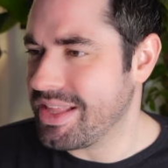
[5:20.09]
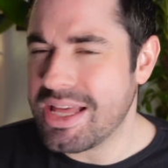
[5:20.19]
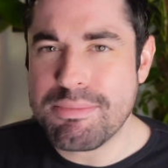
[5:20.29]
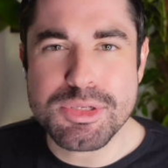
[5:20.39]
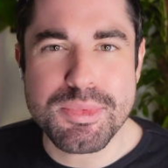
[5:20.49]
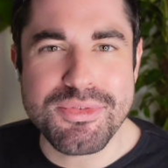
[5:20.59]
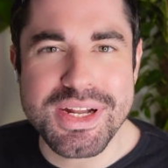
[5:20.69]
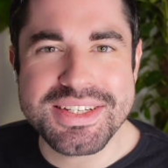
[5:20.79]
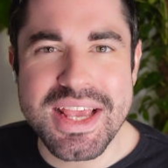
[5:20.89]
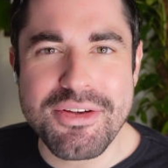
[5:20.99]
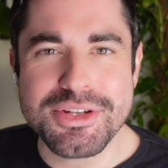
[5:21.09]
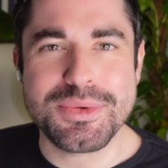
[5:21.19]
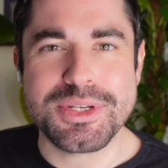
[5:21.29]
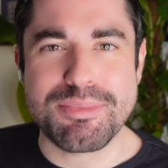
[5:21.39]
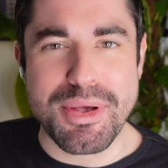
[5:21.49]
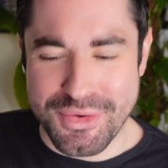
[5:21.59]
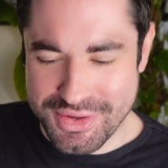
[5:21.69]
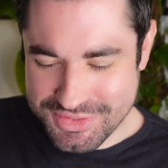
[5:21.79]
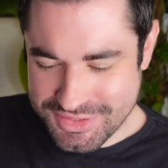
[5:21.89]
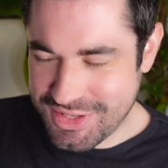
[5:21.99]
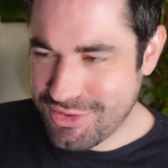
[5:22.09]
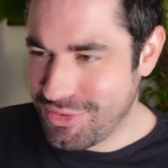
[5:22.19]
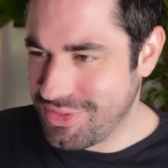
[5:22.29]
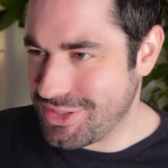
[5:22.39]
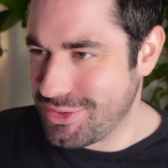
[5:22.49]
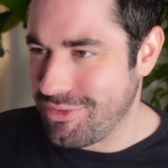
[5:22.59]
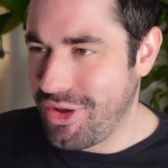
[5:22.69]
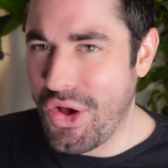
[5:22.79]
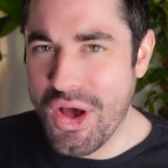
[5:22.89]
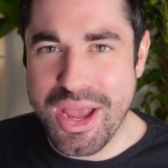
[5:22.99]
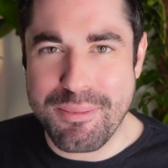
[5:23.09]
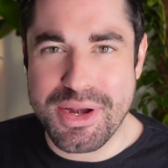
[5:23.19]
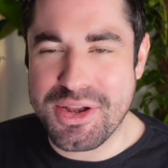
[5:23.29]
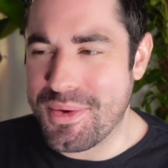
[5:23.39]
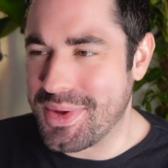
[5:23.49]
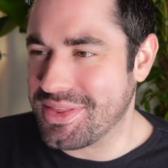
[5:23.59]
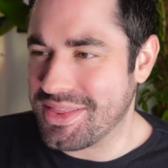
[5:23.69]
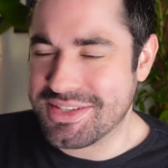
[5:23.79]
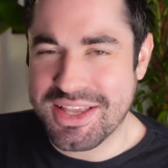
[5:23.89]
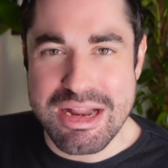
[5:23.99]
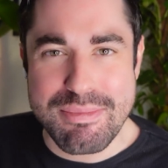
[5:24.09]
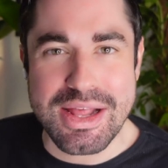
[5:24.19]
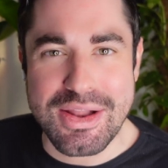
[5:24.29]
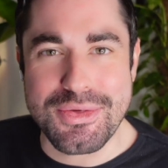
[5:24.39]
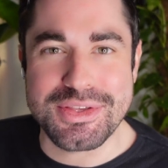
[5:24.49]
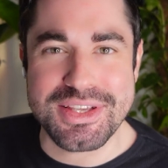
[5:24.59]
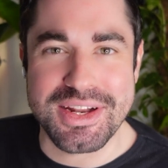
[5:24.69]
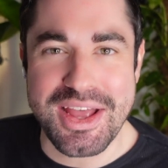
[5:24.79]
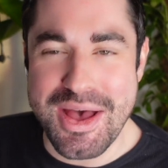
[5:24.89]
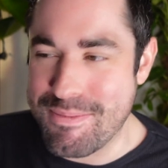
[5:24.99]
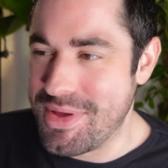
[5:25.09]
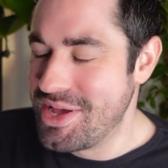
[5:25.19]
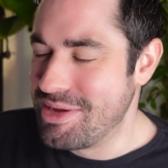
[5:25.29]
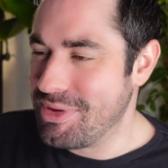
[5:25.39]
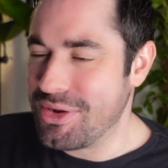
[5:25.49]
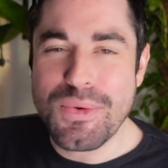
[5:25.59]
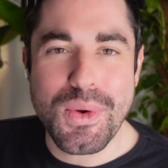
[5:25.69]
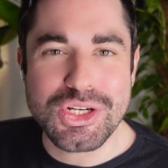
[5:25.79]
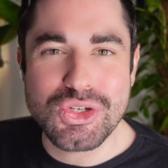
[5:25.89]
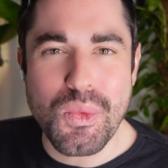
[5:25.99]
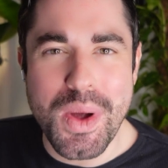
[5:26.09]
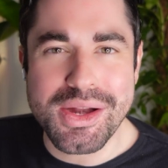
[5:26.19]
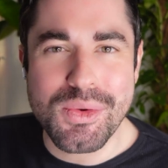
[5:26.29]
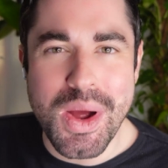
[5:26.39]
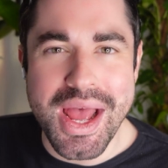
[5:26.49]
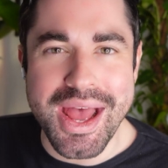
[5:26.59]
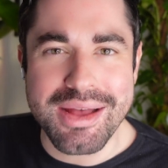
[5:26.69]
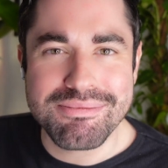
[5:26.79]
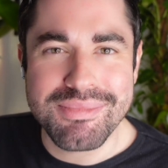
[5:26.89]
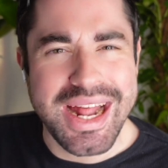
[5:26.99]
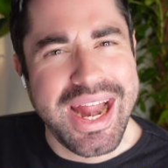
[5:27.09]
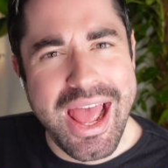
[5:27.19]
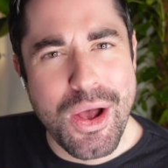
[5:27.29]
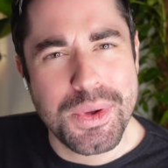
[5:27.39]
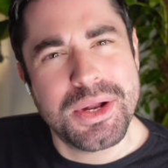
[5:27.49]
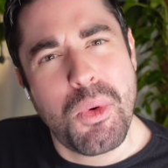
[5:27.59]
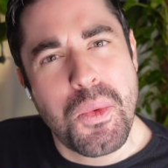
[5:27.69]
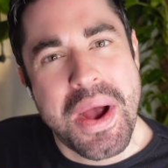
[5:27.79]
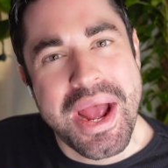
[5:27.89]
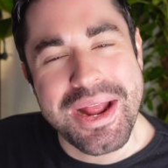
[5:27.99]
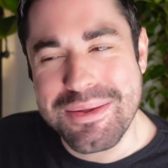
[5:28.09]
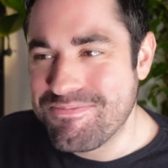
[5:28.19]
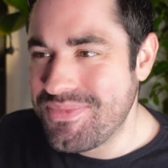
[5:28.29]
And that must be really scary to experience, that you're on this sort of high, but knowing that there's going to be a low that's going to come, but you're not quite sure when and where and how and in what way.